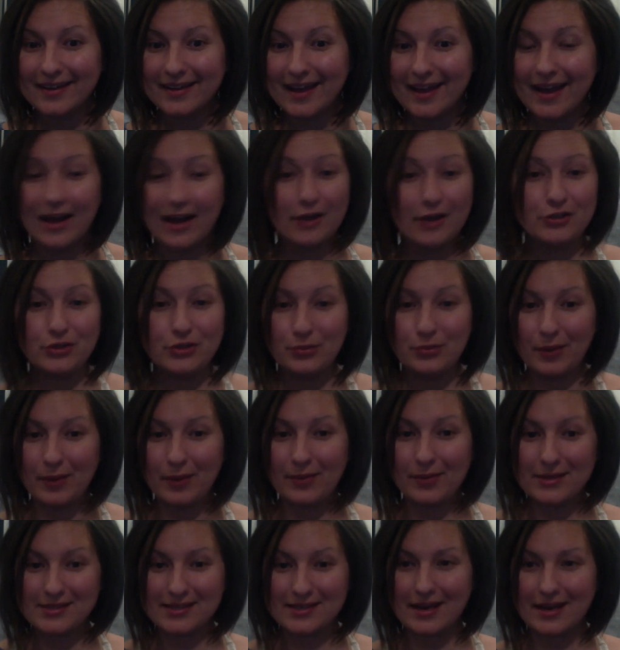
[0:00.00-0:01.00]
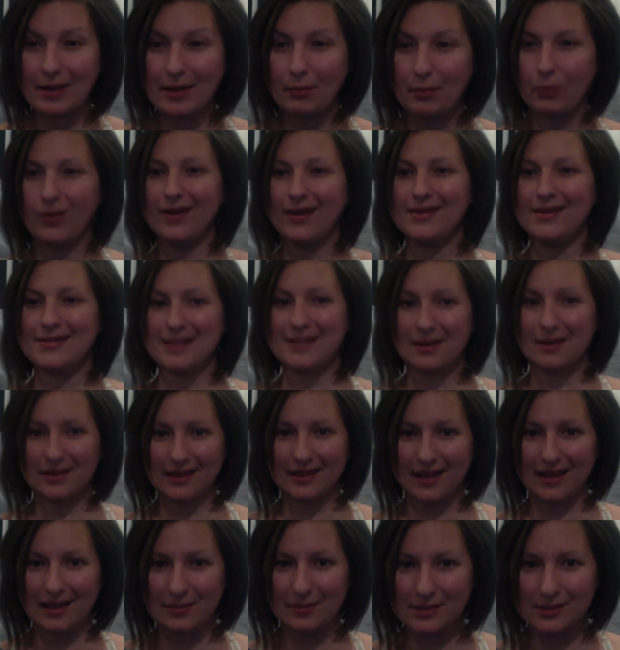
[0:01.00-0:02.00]
and I do my best to kind of break it down
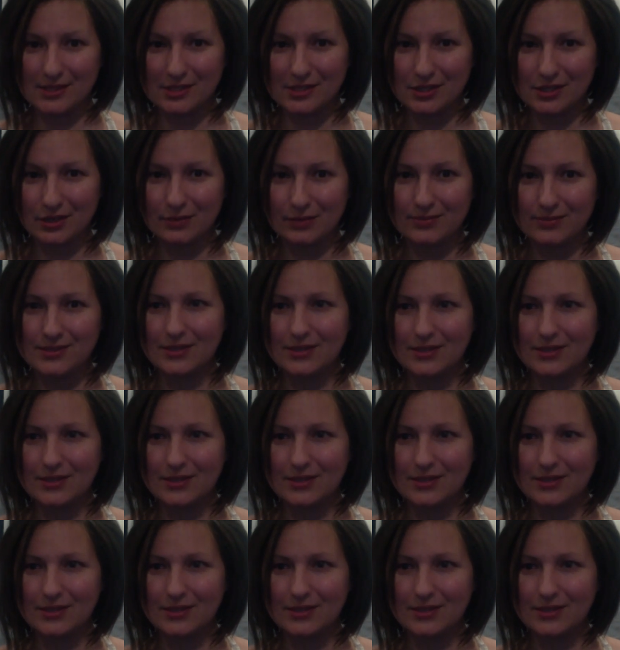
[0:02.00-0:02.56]
in layman's terms.